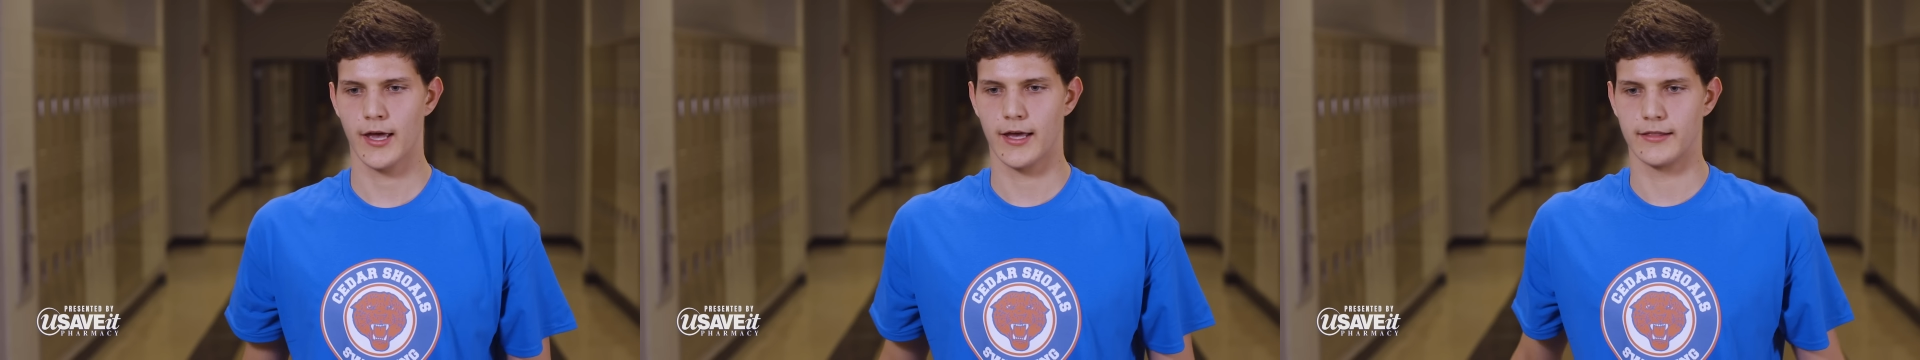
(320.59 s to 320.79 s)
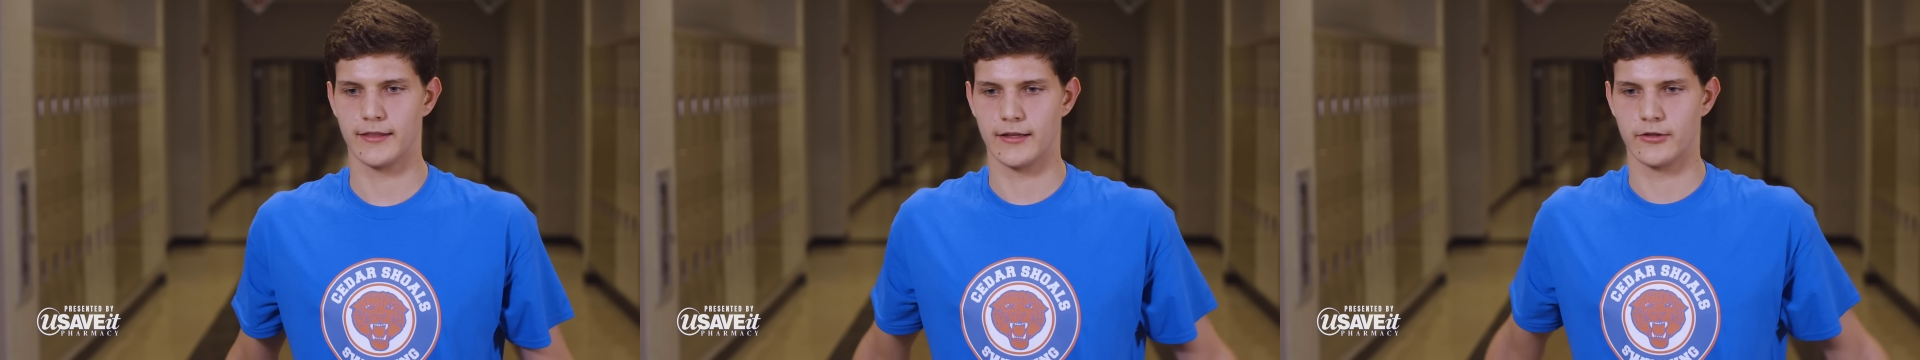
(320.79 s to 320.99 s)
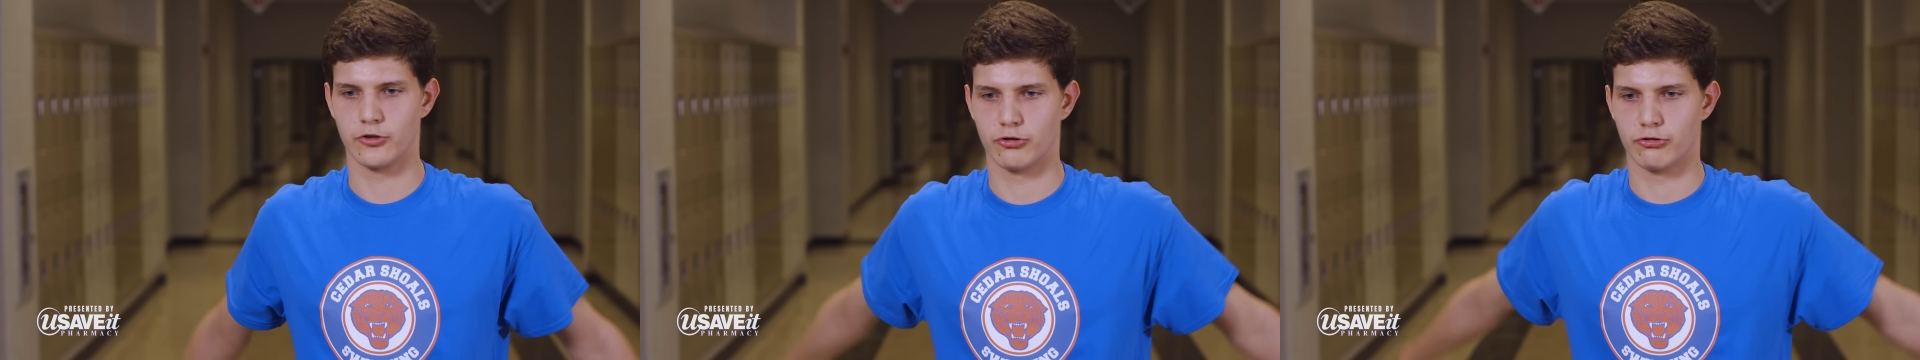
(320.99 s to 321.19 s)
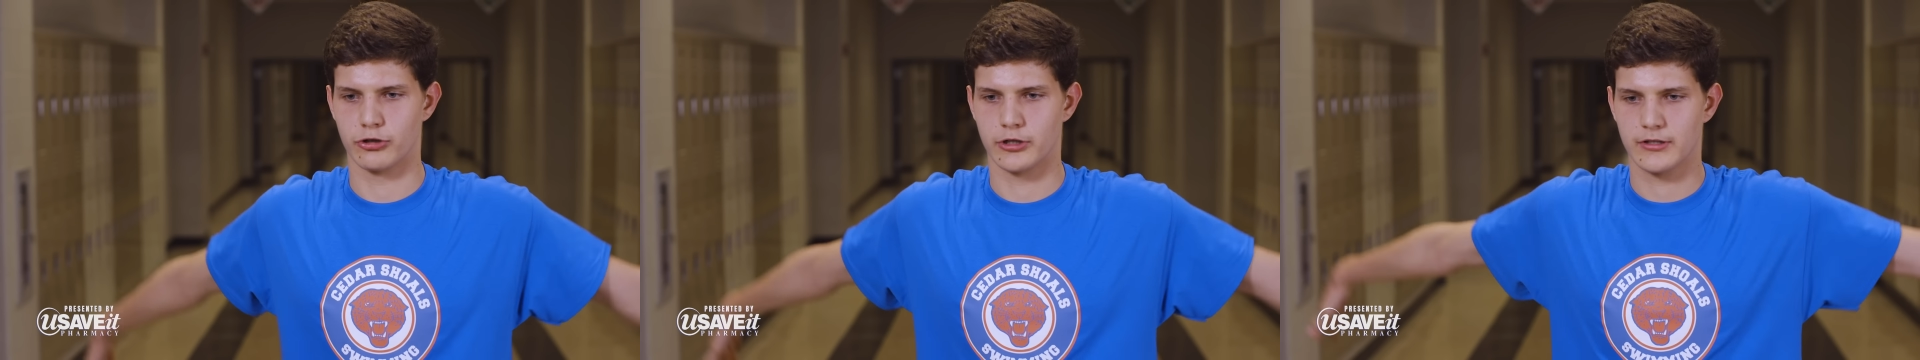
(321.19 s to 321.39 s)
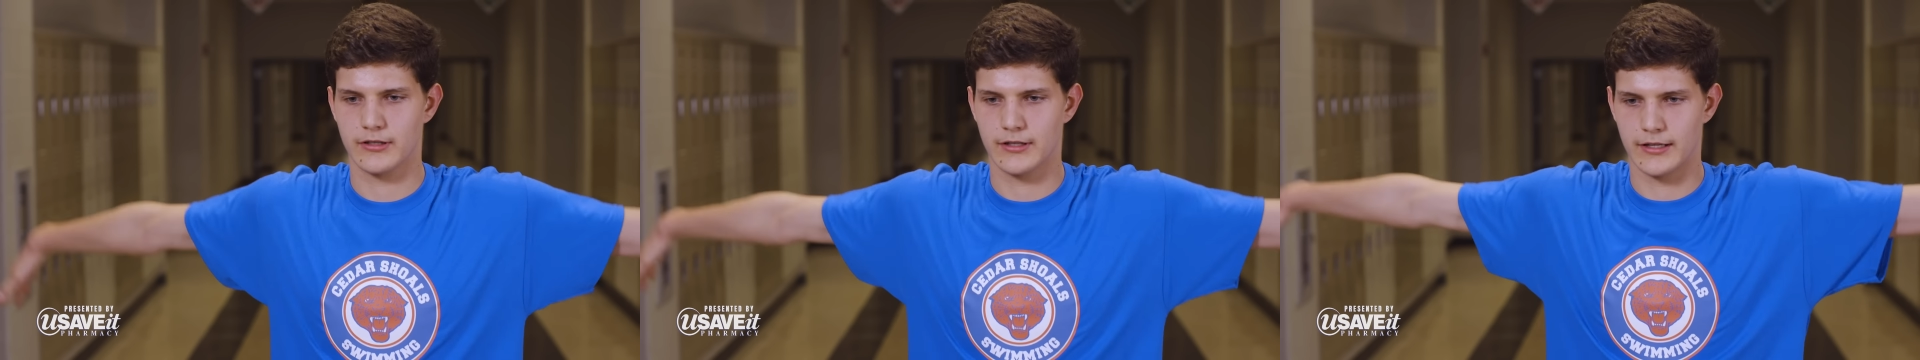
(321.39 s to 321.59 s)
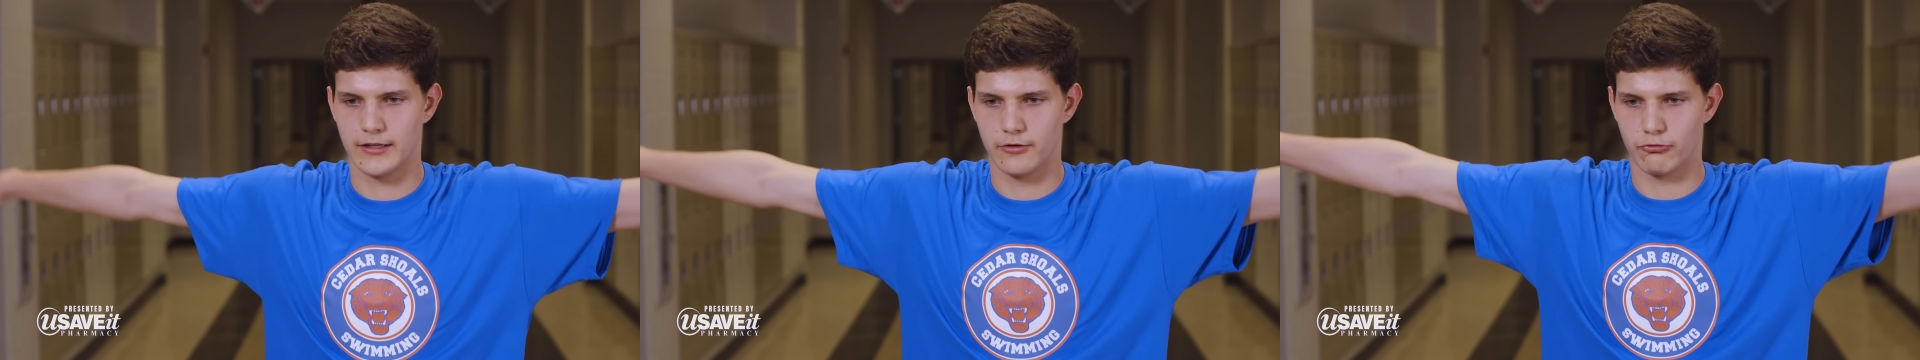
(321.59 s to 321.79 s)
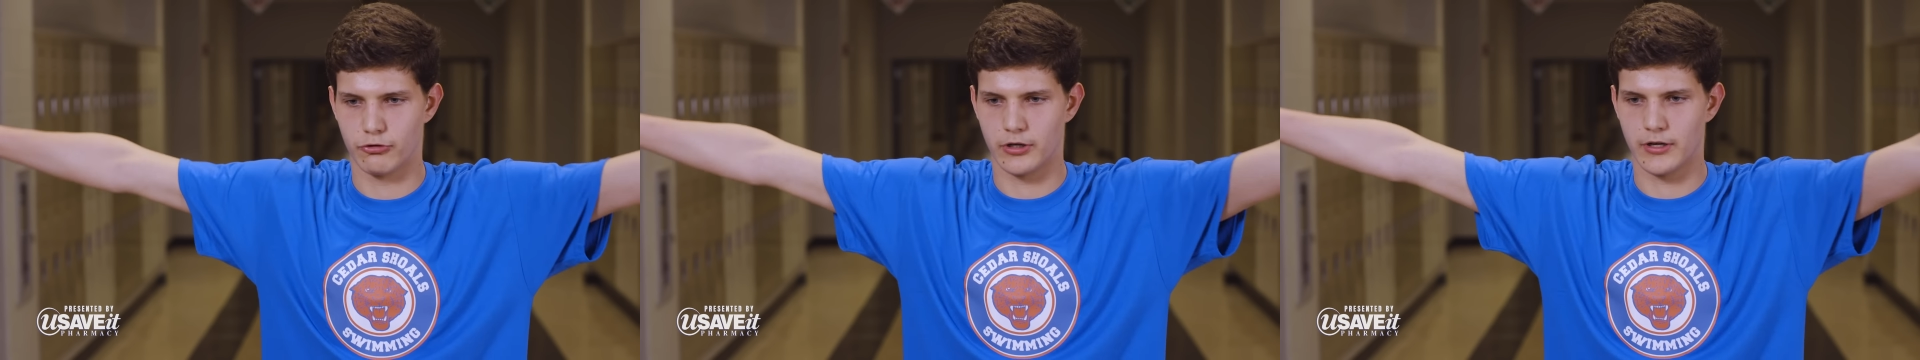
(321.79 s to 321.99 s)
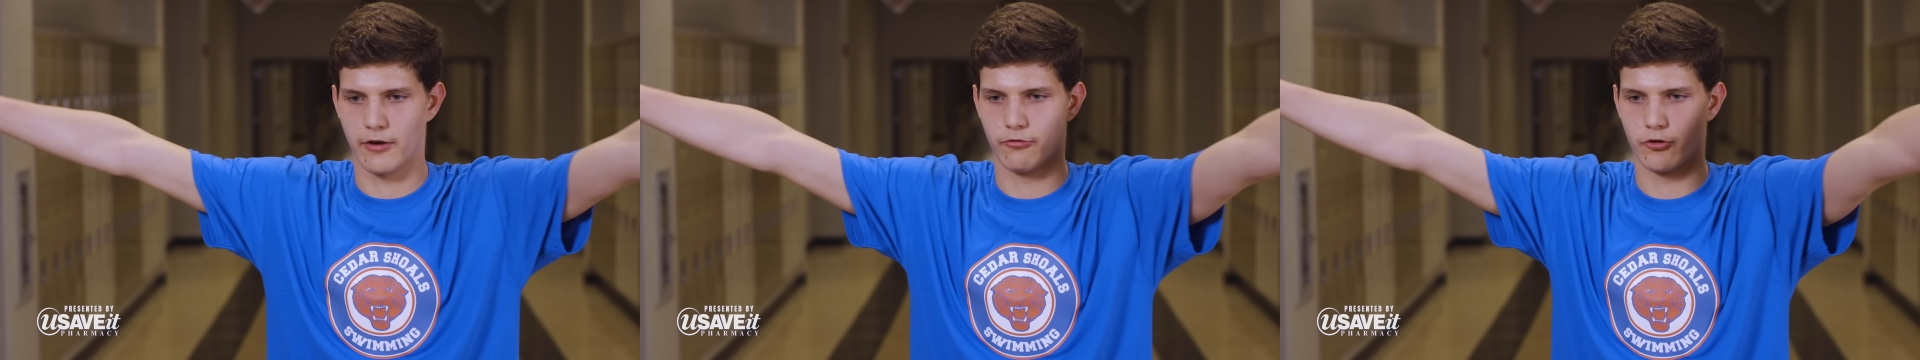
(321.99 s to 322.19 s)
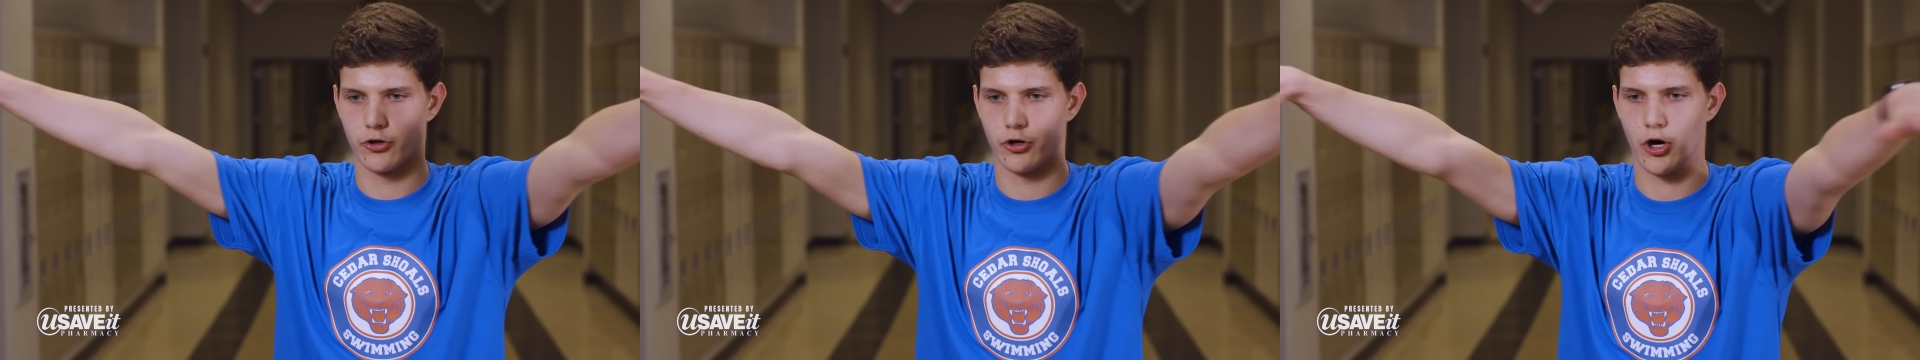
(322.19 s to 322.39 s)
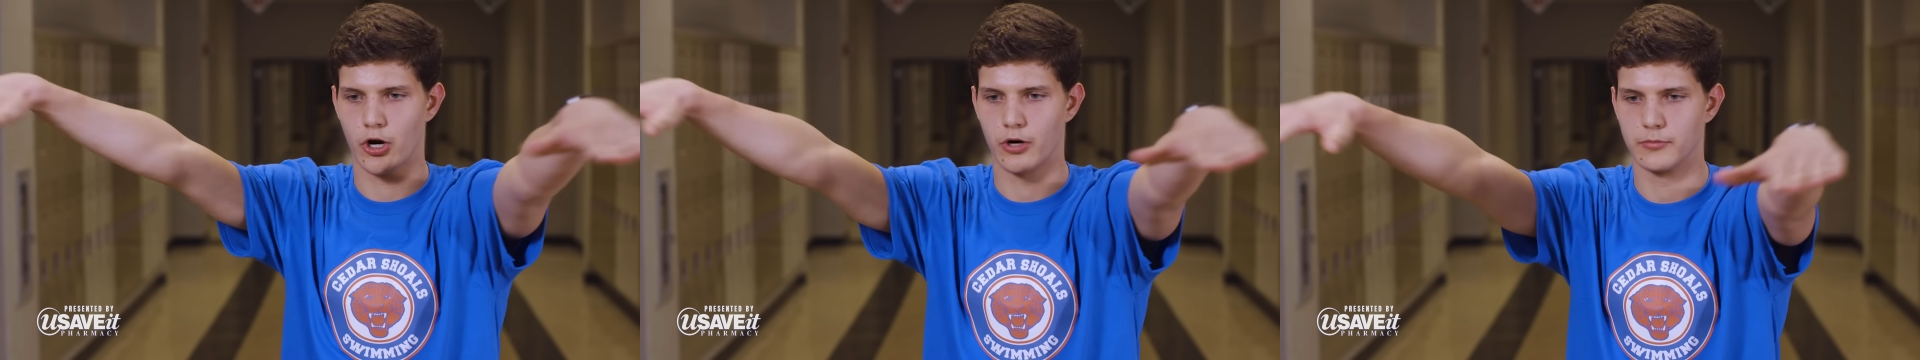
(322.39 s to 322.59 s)
and then you're gonna recover
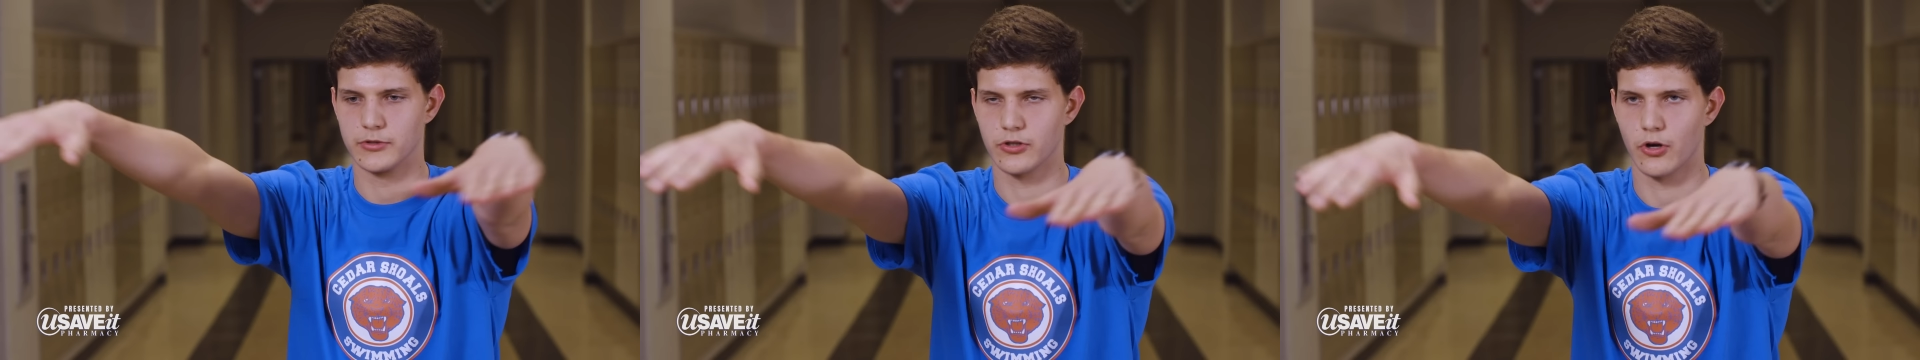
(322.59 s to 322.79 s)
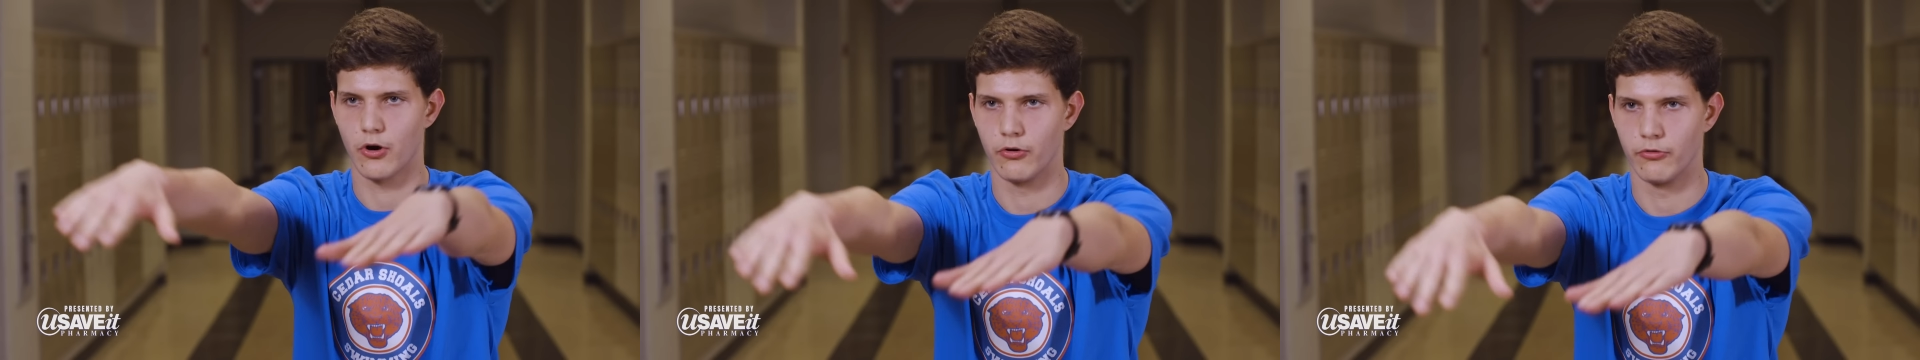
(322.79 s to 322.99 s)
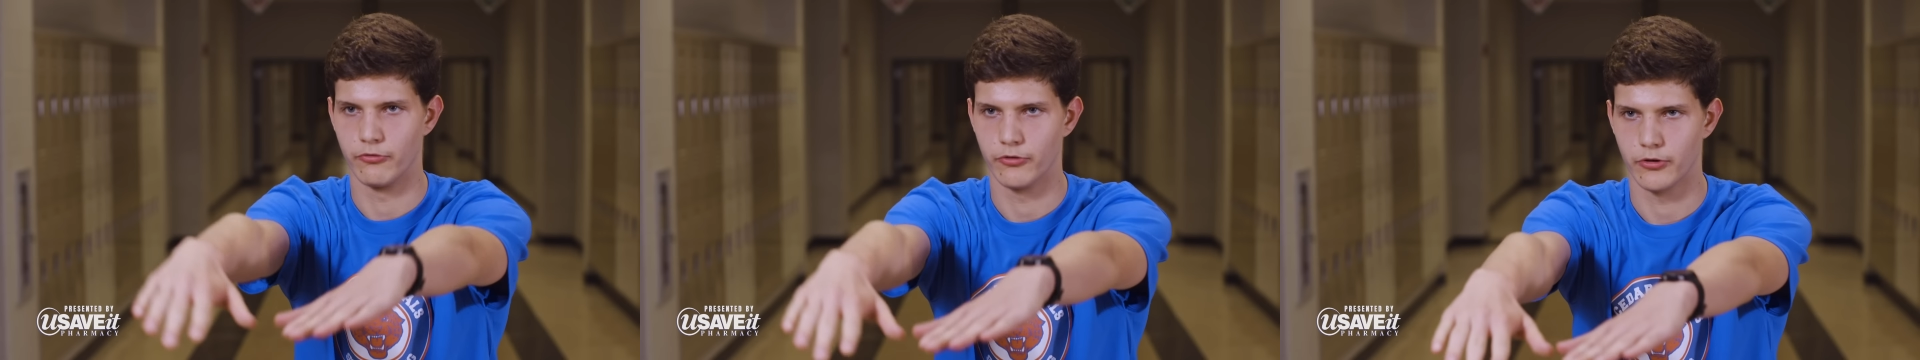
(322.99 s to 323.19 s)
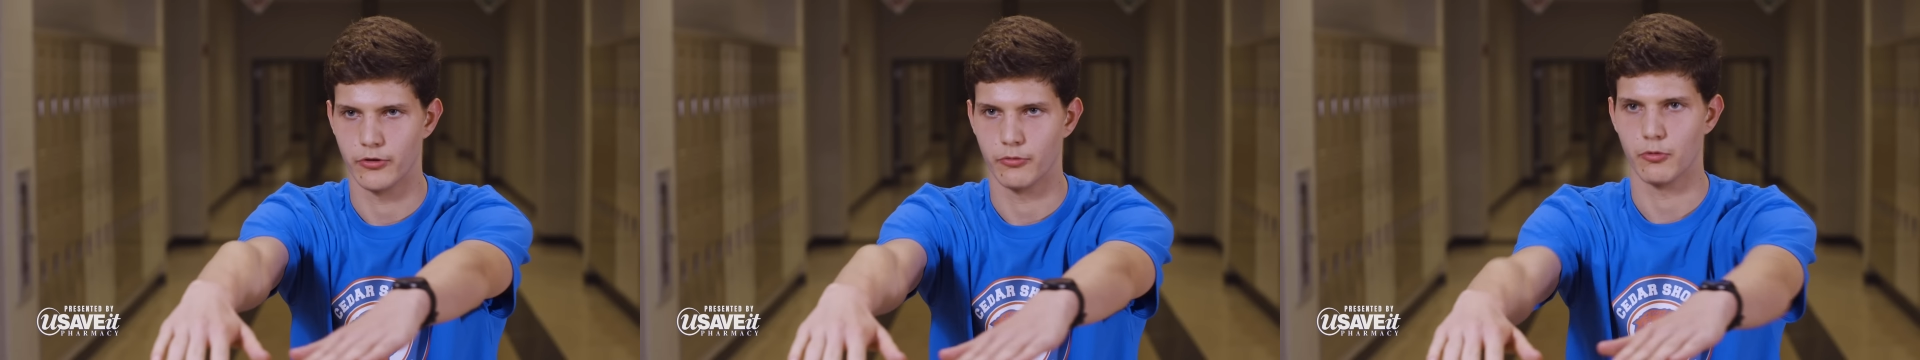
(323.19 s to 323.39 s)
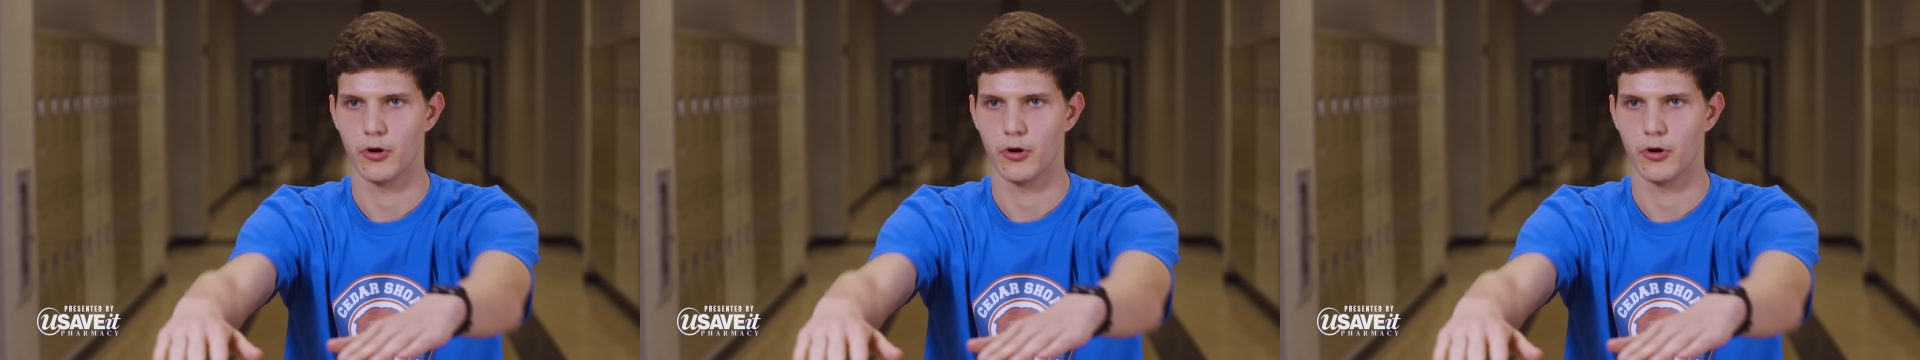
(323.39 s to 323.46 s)
your arms over the